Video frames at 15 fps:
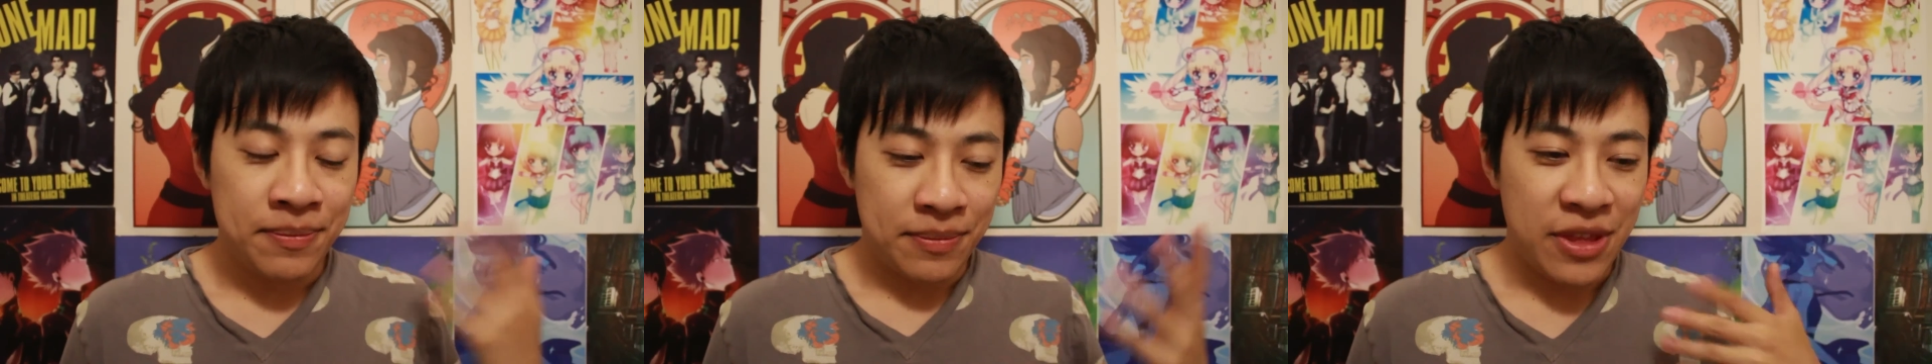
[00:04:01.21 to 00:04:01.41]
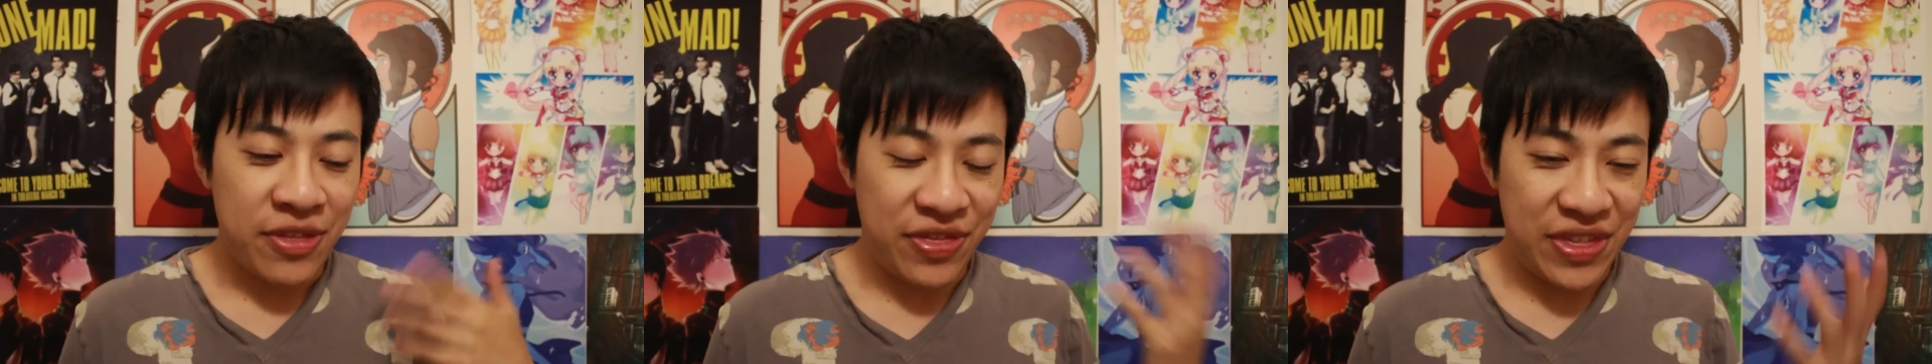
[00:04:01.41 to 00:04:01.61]

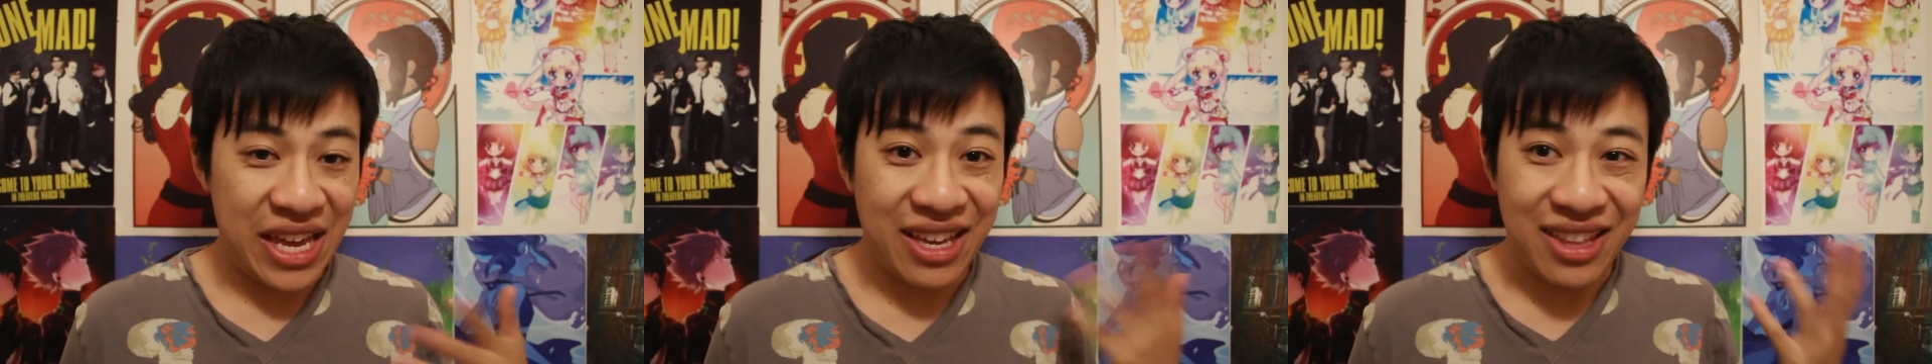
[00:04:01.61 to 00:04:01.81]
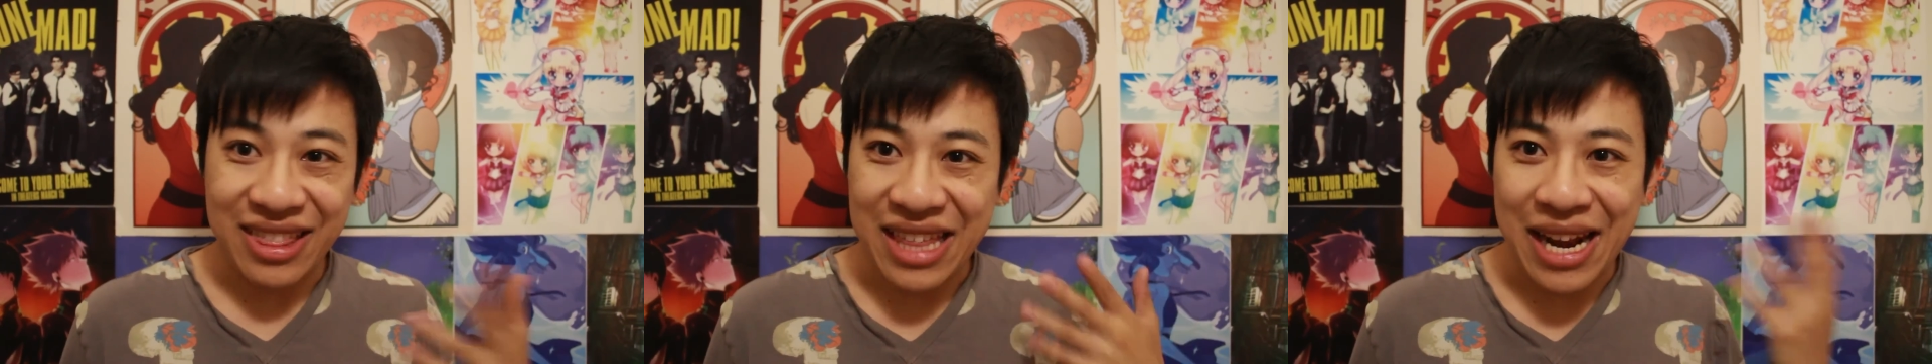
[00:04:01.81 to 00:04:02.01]

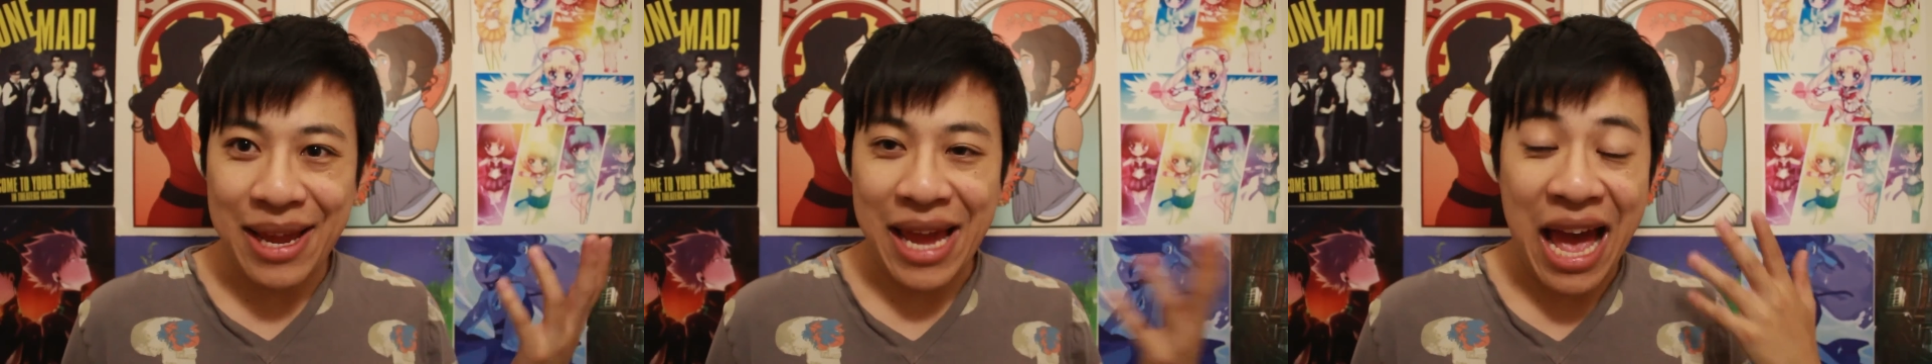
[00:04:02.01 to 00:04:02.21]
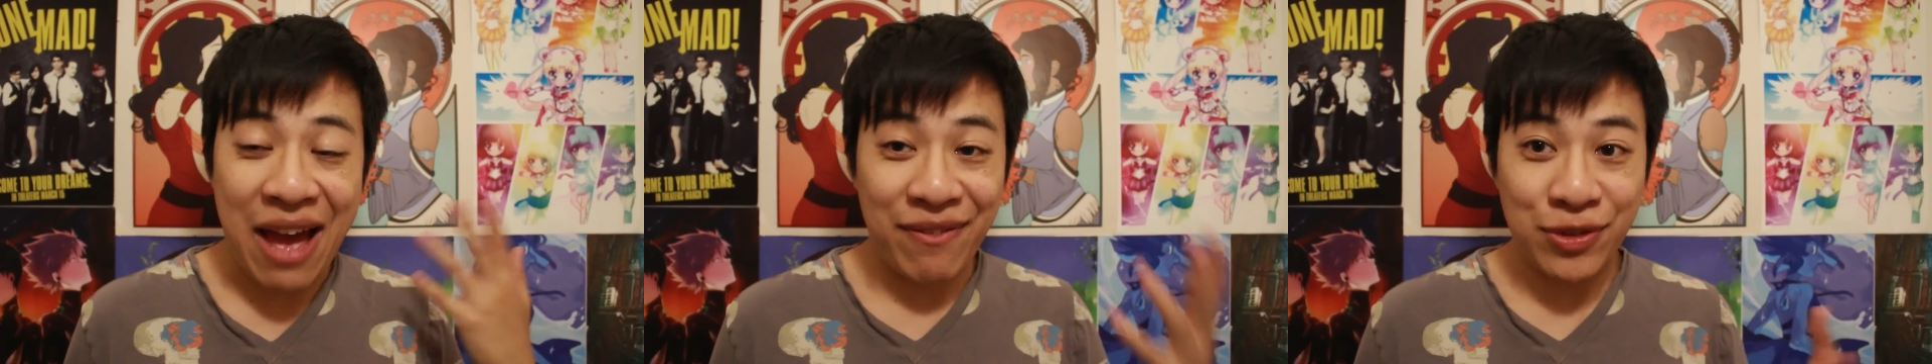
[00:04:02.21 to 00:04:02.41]
thing that I
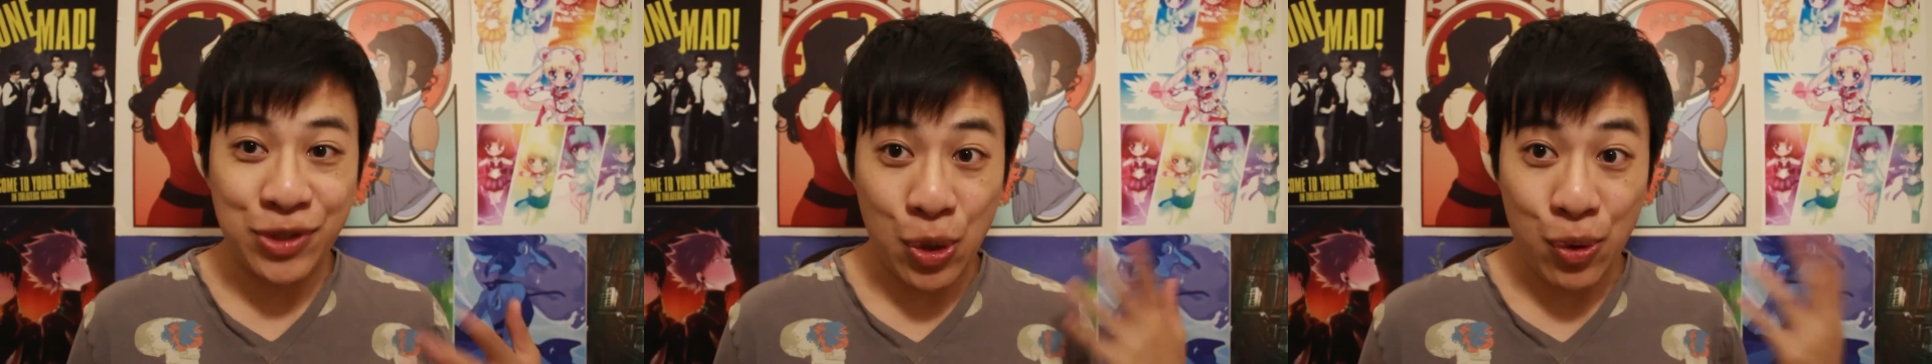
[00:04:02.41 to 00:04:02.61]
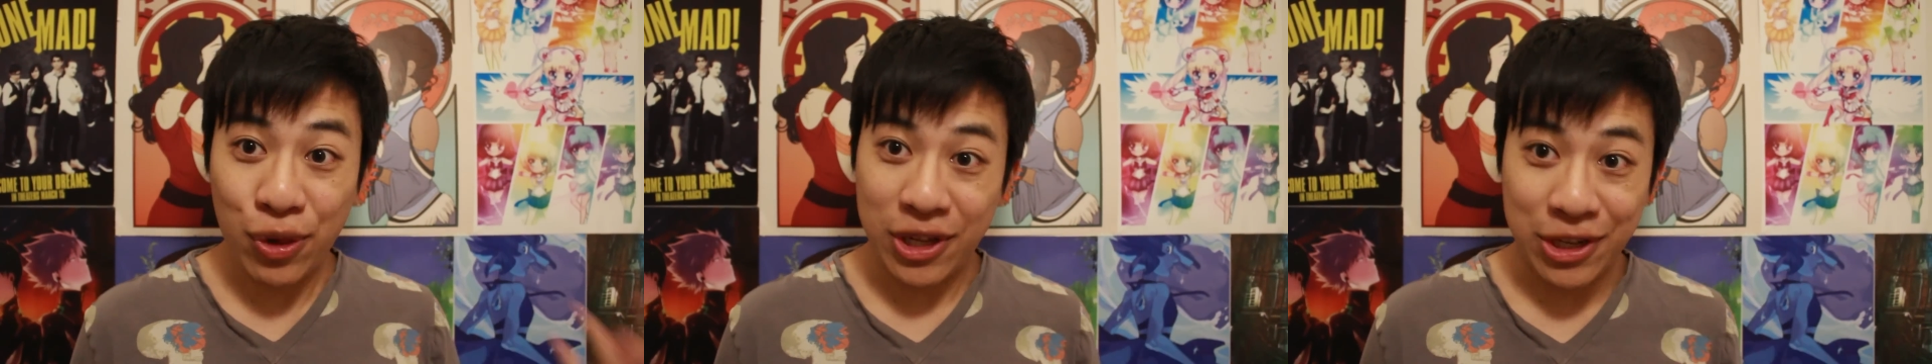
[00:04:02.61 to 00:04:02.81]
have
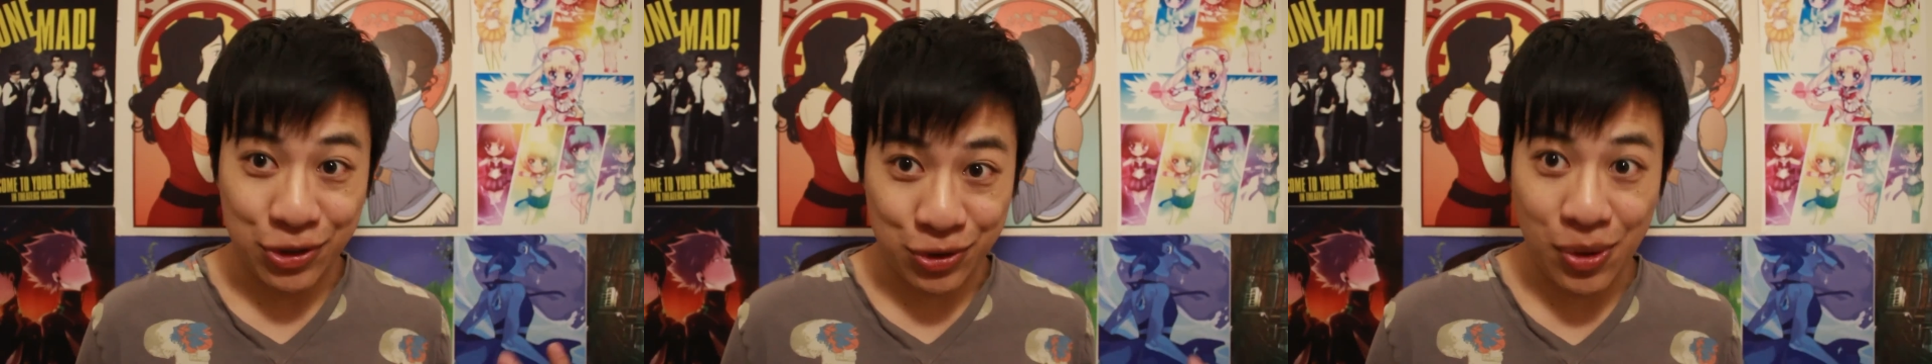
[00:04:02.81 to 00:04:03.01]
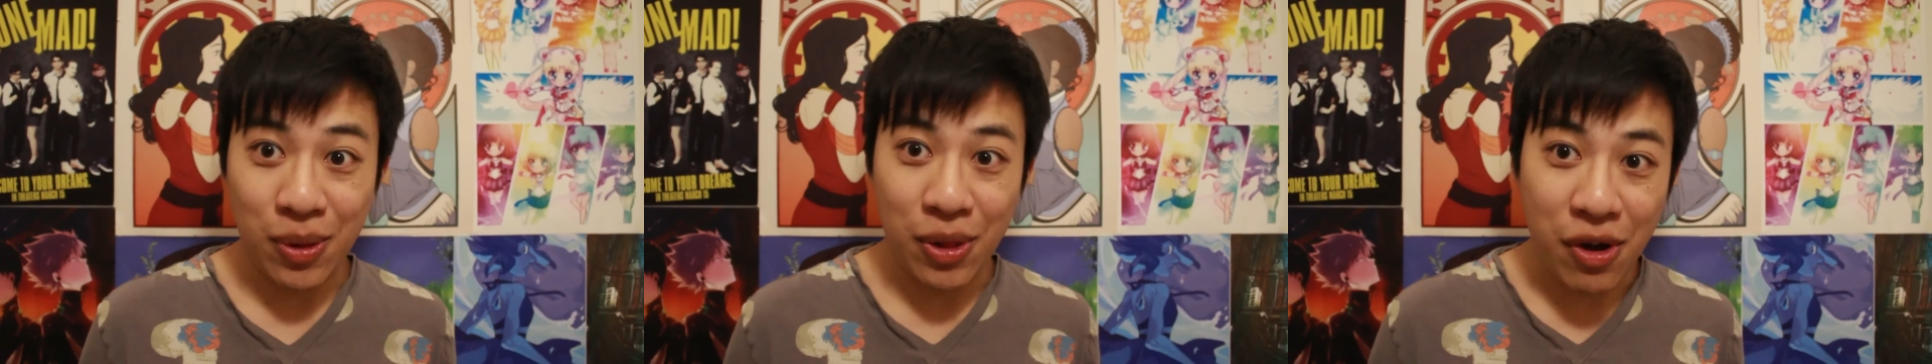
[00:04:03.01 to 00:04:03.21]
total
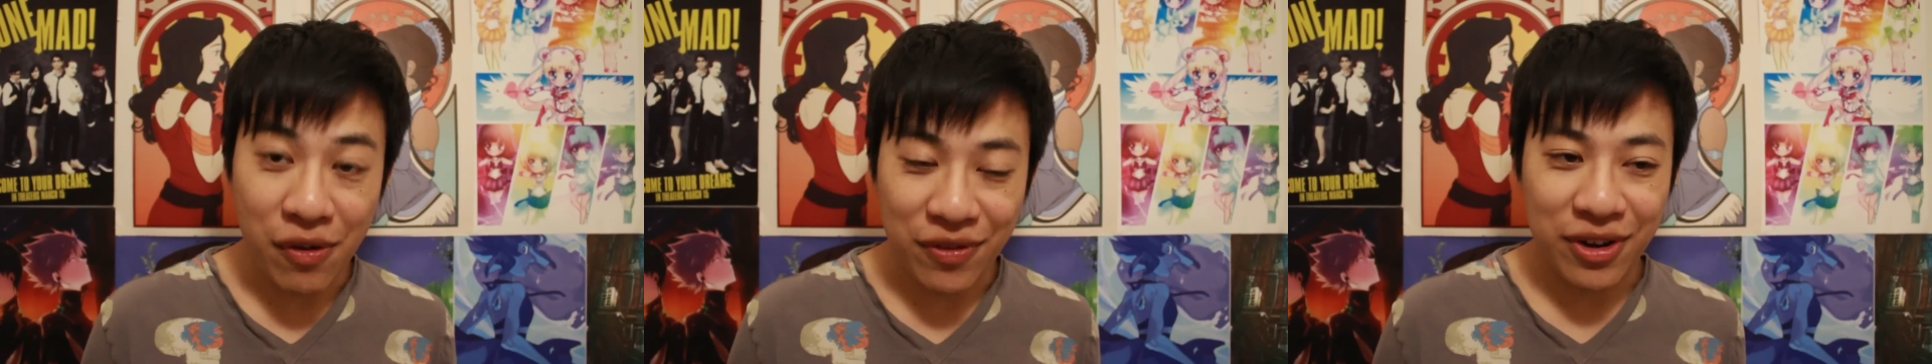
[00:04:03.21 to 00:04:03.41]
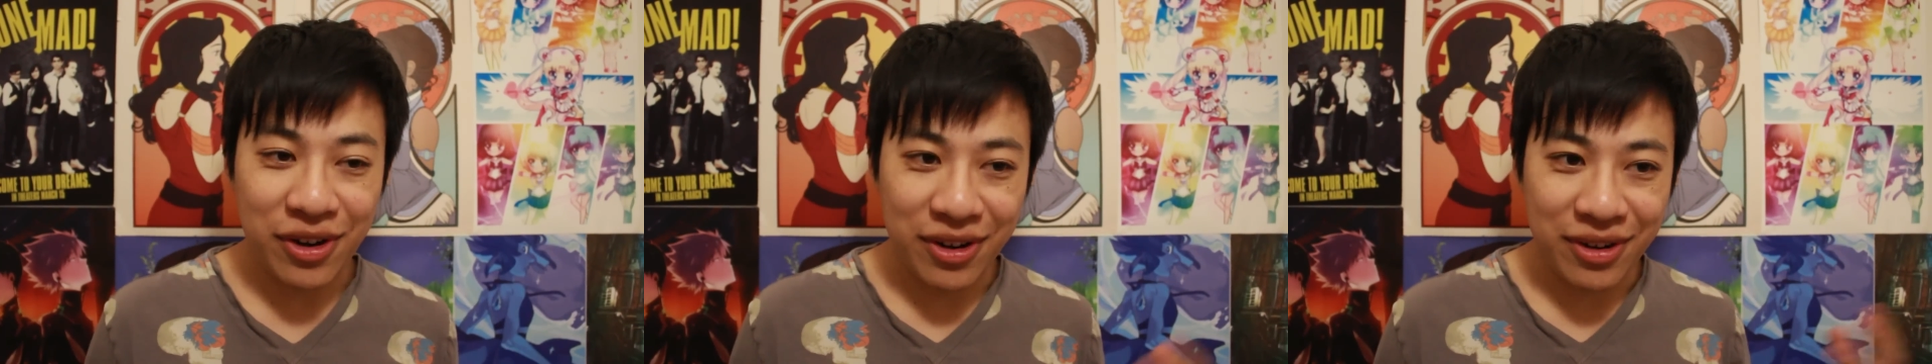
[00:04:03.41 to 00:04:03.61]
control
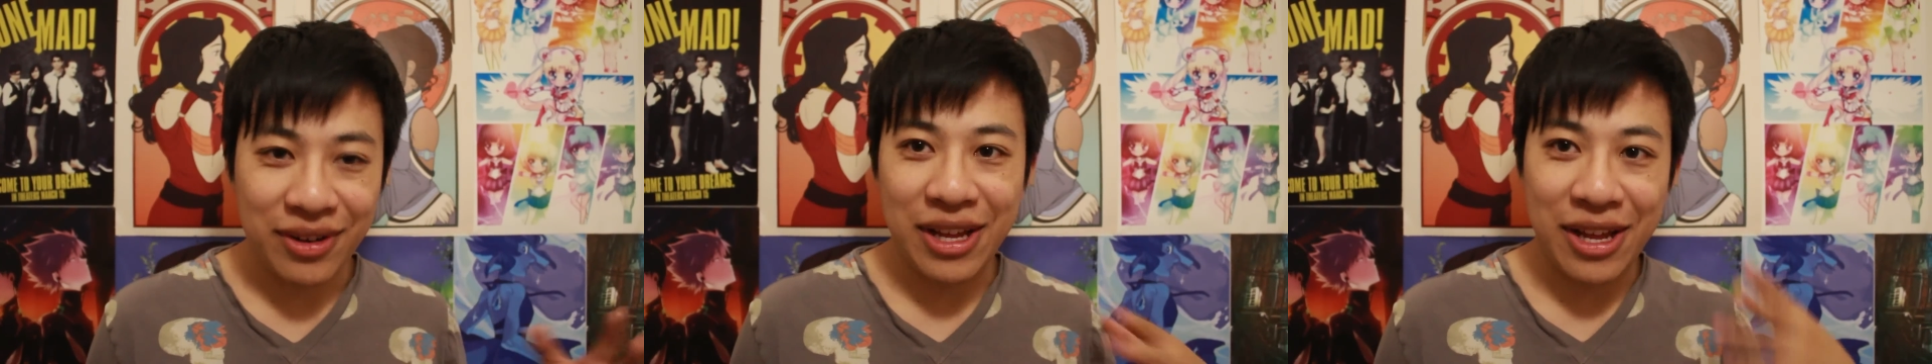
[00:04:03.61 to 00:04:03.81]
over,